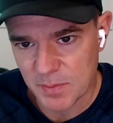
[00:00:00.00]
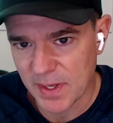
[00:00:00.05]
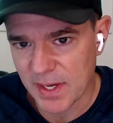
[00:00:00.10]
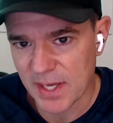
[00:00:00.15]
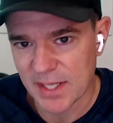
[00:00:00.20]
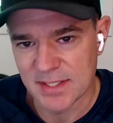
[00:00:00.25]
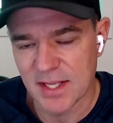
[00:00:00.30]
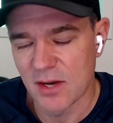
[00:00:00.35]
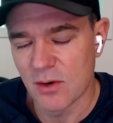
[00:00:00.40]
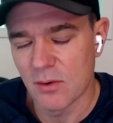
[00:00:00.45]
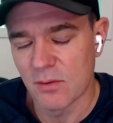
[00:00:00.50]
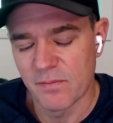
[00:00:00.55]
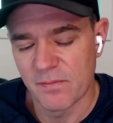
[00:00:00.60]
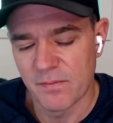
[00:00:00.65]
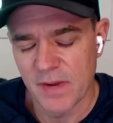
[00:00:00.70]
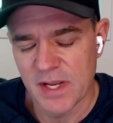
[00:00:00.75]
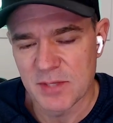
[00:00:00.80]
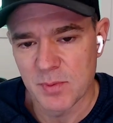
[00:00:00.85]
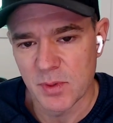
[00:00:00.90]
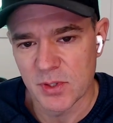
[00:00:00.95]
because they know
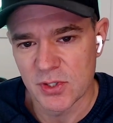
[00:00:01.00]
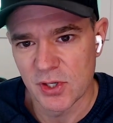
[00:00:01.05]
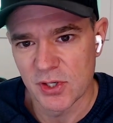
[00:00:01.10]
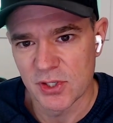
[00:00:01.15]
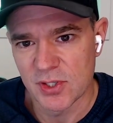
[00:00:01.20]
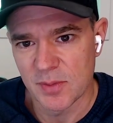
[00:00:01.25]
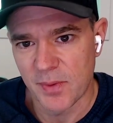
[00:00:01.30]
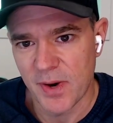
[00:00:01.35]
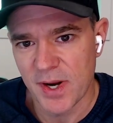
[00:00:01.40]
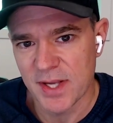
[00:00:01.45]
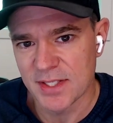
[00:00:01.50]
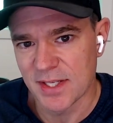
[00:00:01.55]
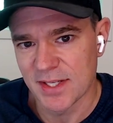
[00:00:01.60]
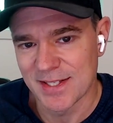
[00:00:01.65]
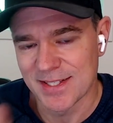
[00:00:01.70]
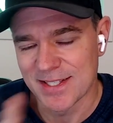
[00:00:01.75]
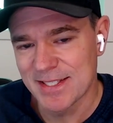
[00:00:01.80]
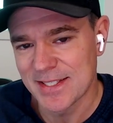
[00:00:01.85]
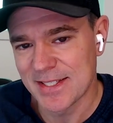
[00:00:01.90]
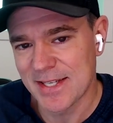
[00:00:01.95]
Facebook's going to suppress it.
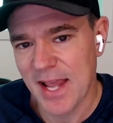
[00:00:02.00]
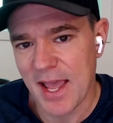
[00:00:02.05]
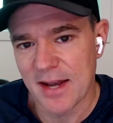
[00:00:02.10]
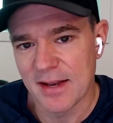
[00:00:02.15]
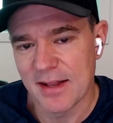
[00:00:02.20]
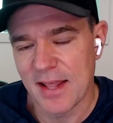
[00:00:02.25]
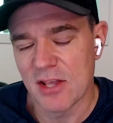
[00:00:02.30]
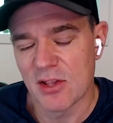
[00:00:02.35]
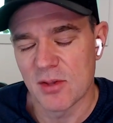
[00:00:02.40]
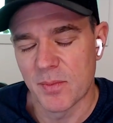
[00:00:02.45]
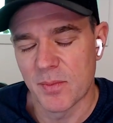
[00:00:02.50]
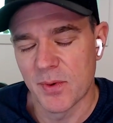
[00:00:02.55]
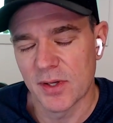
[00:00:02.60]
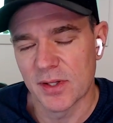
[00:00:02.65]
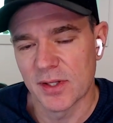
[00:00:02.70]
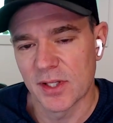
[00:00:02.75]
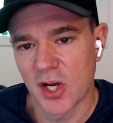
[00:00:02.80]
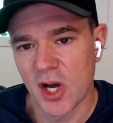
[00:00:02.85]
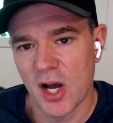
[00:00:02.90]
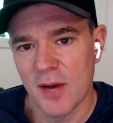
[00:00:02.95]
Instead, they either put it
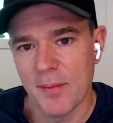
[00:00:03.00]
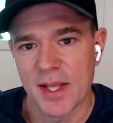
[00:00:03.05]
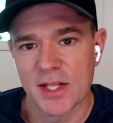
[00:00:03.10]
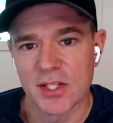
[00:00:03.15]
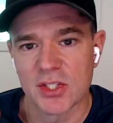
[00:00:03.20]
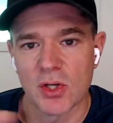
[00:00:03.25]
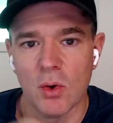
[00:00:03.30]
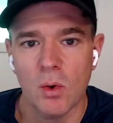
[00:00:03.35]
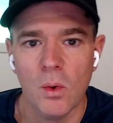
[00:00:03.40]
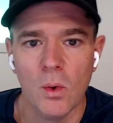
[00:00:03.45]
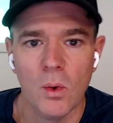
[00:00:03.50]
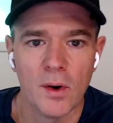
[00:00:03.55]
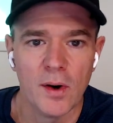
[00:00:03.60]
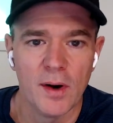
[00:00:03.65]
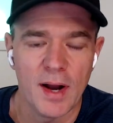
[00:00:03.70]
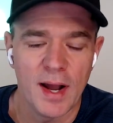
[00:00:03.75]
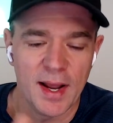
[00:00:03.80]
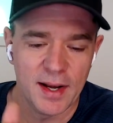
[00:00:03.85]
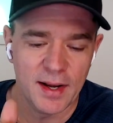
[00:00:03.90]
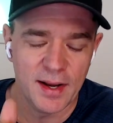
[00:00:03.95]
in the comments,
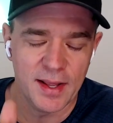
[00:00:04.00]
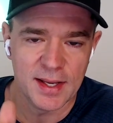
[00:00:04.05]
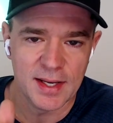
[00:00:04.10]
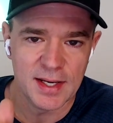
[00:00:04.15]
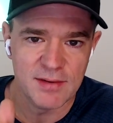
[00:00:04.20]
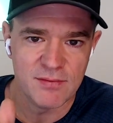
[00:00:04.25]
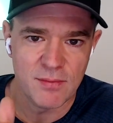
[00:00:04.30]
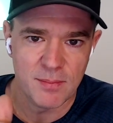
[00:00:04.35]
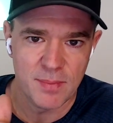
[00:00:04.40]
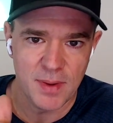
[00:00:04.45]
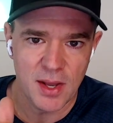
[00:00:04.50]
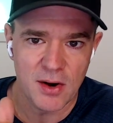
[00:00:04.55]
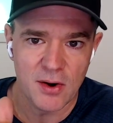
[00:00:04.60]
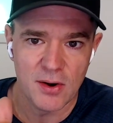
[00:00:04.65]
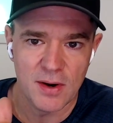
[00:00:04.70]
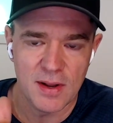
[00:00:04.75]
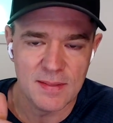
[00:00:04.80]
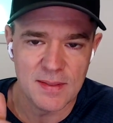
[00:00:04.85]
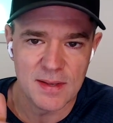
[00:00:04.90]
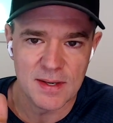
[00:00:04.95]
or I like it even
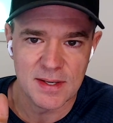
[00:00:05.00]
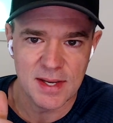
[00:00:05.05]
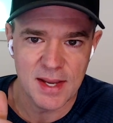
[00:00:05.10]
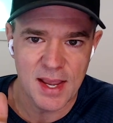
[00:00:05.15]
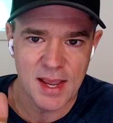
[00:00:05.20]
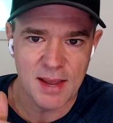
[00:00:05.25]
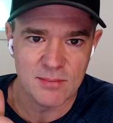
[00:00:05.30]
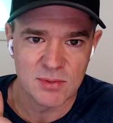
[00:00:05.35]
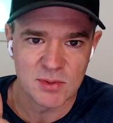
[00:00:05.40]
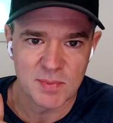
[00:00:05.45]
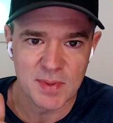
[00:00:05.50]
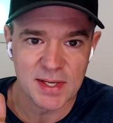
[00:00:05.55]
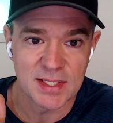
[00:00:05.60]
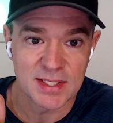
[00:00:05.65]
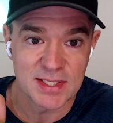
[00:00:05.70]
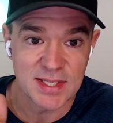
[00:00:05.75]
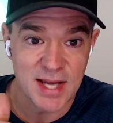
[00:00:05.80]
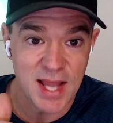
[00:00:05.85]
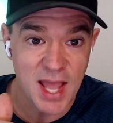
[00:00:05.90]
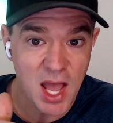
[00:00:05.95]
better, in the DMs,
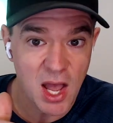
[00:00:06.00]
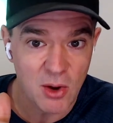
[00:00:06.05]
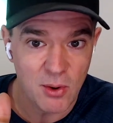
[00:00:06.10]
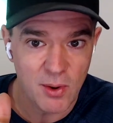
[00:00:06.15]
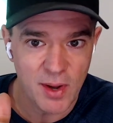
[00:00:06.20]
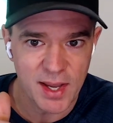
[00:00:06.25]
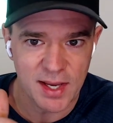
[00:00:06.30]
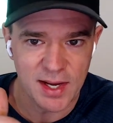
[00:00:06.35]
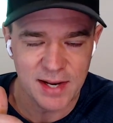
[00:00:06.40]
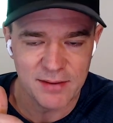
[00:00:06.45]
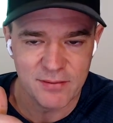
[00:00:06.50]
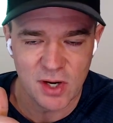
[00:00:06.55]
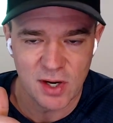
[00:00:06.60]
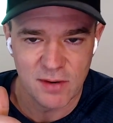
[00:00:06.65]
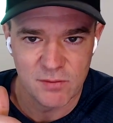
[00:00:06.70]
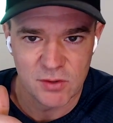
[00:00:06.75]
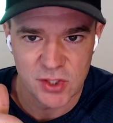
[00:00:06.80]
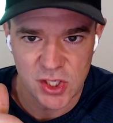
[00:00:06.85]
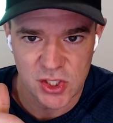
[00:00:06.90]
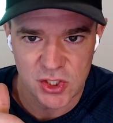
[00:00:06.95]
because now I can have a
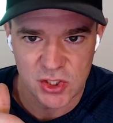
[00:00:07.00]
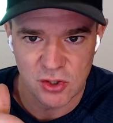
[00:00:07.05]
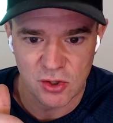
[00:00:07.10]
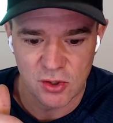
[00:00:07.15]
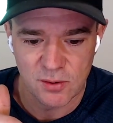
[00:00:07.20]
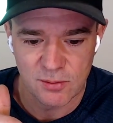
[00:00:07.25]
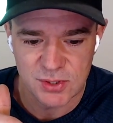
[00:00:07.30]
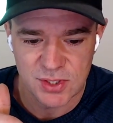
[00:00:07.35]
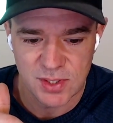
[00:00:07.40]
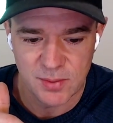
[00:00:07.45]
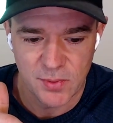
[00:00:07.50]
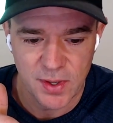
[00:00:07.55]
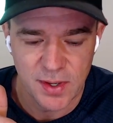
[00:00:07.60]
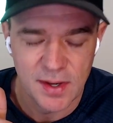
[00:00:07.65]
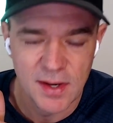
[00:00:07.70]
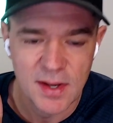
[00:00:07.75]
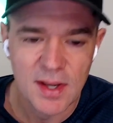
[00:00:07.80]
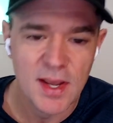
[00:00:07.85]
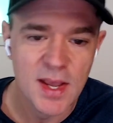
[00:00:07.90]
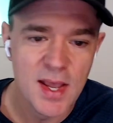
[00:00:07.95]
conversation going with someone.
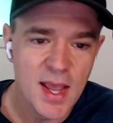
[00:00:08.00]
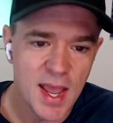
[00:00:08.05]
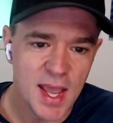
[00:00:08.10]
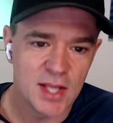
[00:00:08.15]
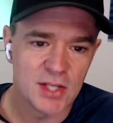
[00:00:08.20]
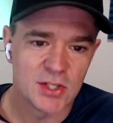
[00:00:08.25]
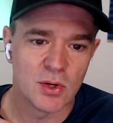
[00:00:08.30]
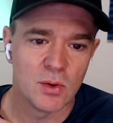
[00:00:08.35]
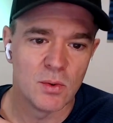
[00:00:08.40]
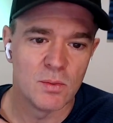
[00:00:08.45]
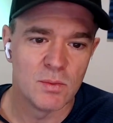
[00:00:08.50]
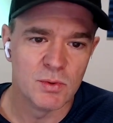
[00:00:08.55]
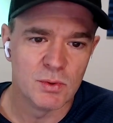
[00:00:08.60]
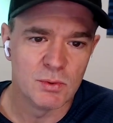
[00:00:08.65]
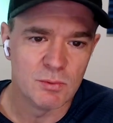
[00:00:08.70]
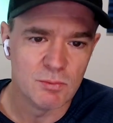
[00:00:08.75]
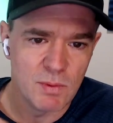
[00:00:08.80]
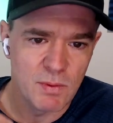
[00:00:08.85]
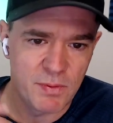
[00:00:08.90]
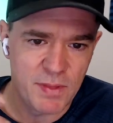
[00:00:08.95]
And so
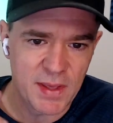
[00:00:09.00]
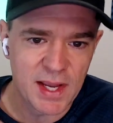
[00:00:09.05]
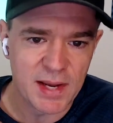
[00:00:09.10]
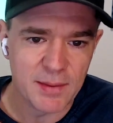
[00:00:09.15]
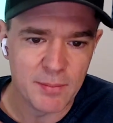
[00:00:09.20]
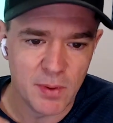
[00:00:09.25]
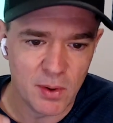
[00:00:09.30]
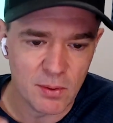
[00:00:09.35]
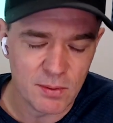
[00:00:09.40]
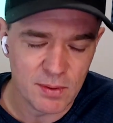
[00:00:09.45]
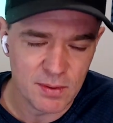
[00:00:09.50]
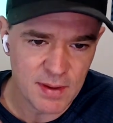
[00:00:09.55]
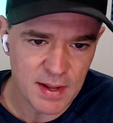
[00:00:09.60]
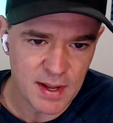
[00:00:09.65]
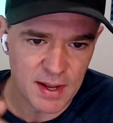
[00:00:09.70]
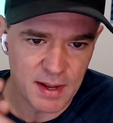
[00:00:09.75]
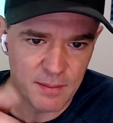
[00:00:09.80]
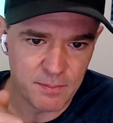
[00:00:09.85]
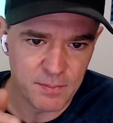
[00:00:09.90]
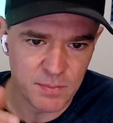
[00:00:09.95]
think about
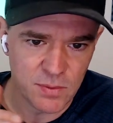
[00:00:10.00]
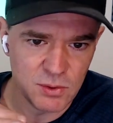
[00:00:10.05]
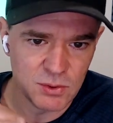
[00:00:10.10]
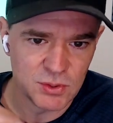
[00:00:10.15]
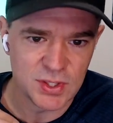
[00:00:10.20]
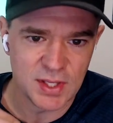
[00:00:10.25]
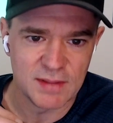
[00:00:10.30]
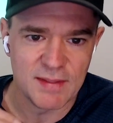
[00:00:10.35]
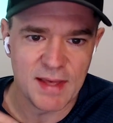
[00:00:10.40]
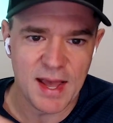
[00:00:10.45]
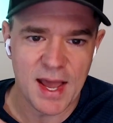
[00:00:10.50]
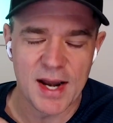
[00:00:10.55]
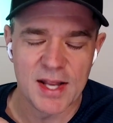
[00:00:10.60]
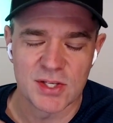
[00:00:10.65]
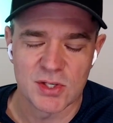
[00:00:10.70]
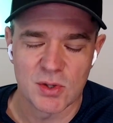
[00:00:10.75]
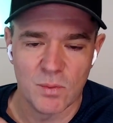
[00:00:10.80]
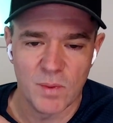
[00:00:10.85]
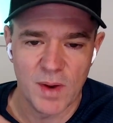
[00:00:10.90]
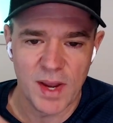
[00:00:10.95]
using that
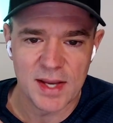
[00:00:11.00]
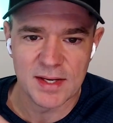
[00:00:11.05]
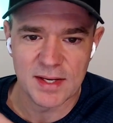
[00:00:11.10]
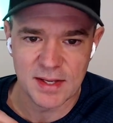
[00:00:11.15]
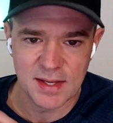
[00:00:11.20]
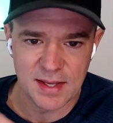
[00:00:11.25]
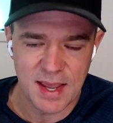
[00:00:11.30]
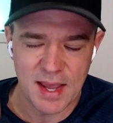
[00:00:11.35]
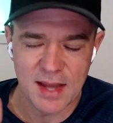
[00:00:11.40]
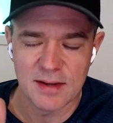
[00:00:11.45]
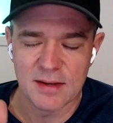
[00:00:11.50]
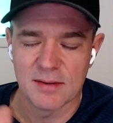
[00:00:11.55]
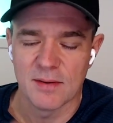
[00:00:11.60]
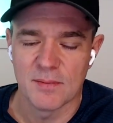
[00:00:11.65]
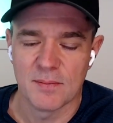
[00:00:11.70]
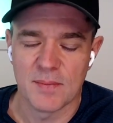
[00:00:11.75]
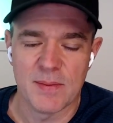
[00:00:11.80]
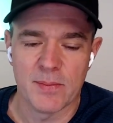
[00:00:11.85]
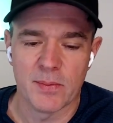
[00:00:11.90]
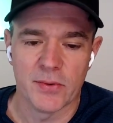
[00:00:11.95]
as a way to get
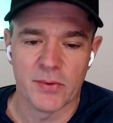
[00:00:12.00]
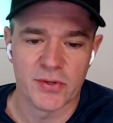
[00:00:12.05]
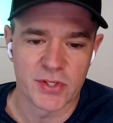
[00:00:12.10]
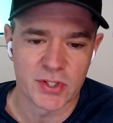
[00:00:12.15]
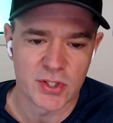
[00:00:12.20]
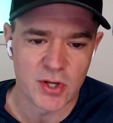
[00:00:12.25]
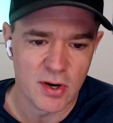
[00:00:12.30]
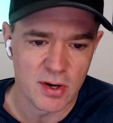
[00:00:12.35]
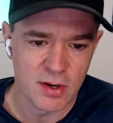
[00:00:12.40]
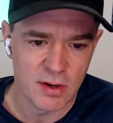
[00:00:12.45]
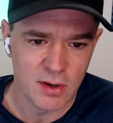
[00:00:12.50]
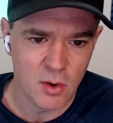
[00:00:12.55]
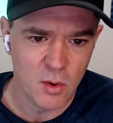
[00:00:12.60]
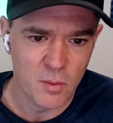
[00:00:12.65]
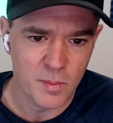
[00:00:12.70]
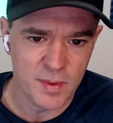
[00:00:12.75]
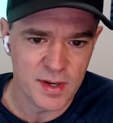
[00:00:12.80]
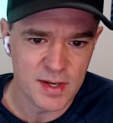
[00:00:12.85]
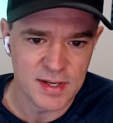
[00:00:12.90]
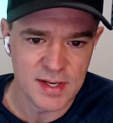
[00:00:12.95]
people to start to
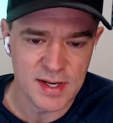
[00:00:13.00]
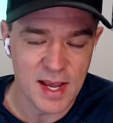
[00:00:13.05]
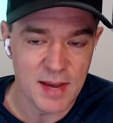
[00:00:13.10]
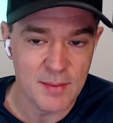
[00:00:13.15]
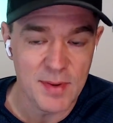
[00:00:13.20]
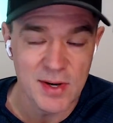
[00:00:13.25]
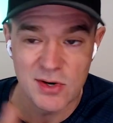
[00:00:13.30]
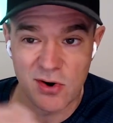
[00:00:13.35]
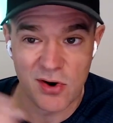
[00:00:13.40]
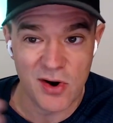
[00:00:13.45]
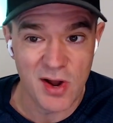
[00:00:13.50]
open a DM. And